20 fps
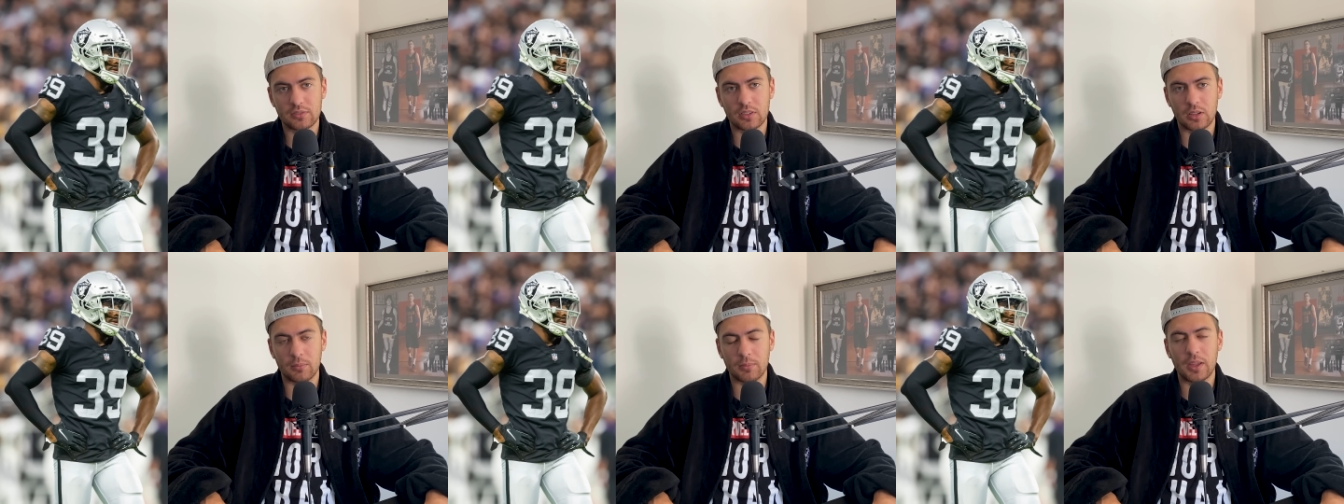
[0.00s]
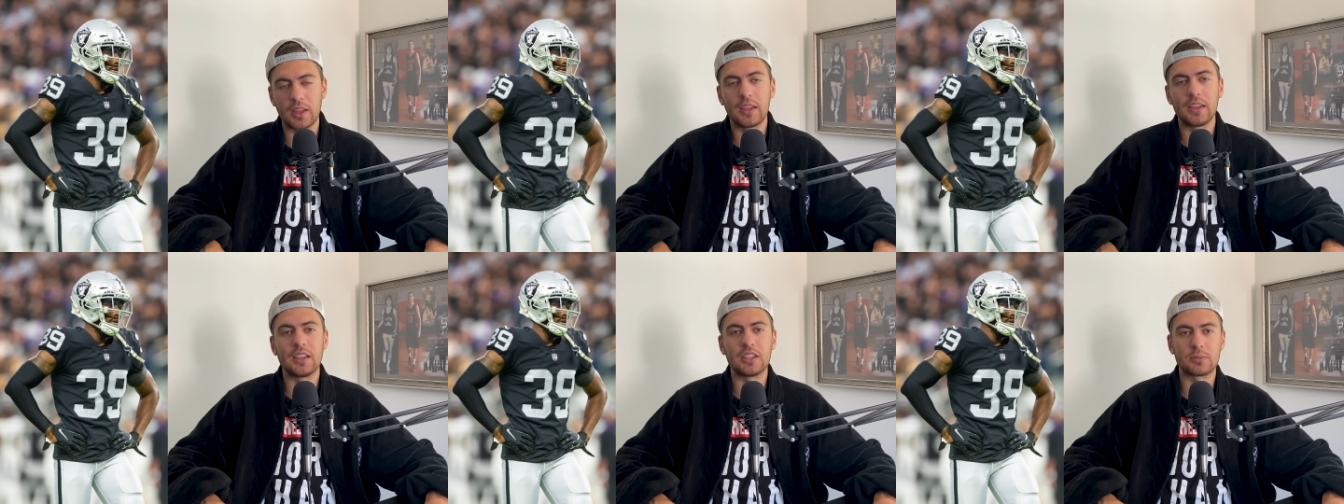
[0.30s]
them.
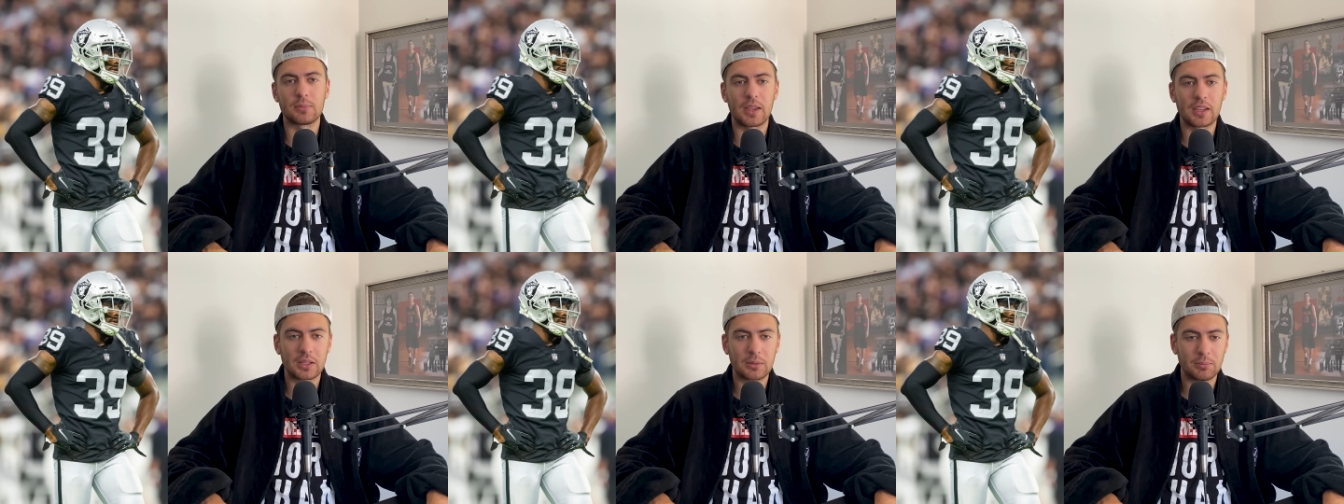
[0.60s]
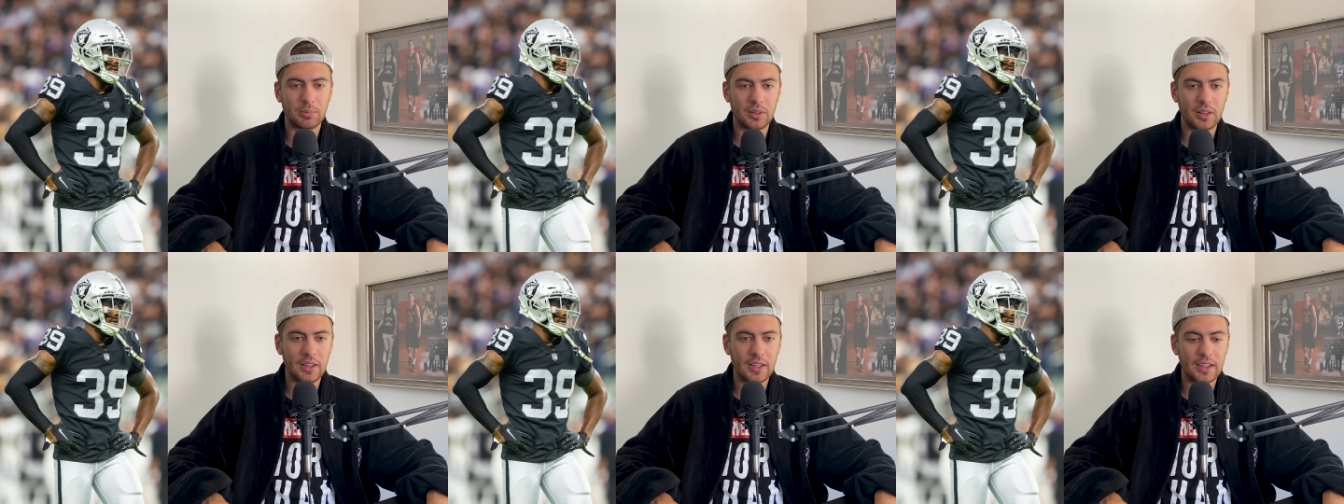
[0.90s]
He's making
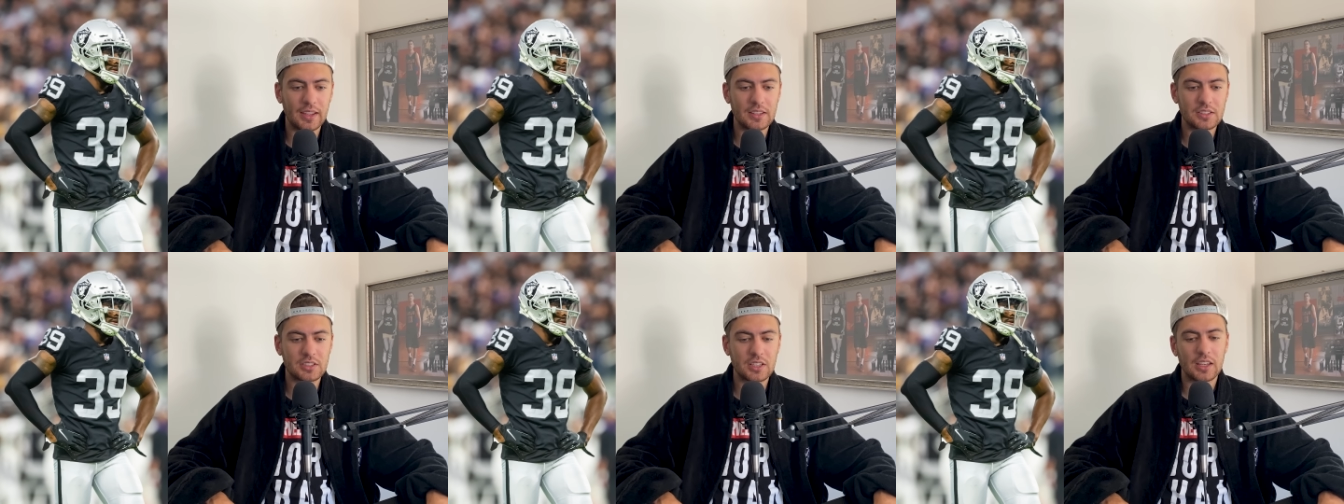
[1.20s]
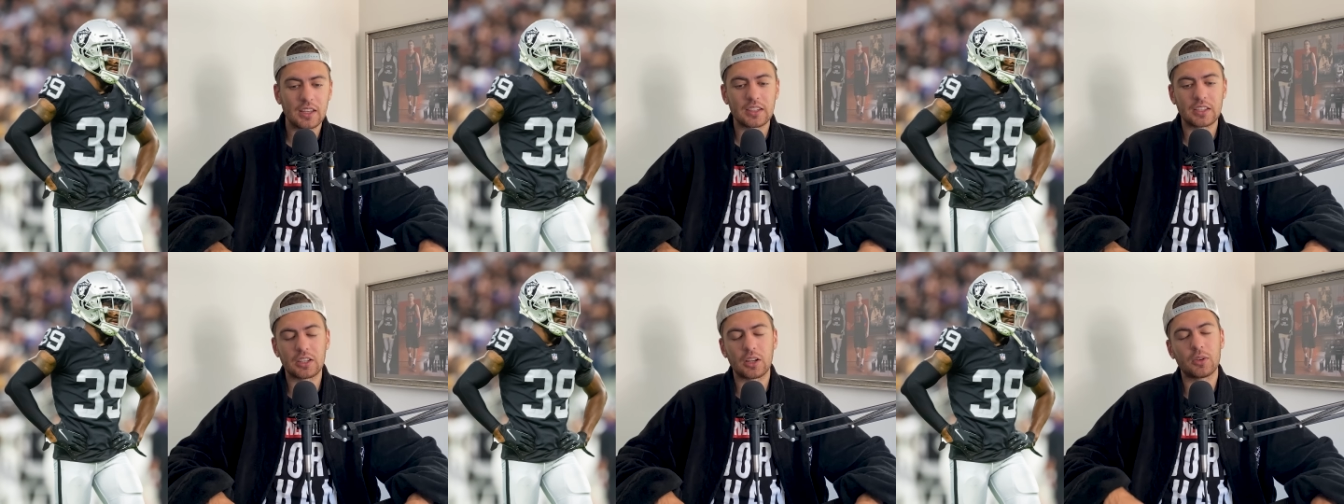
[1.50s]
plays. You know,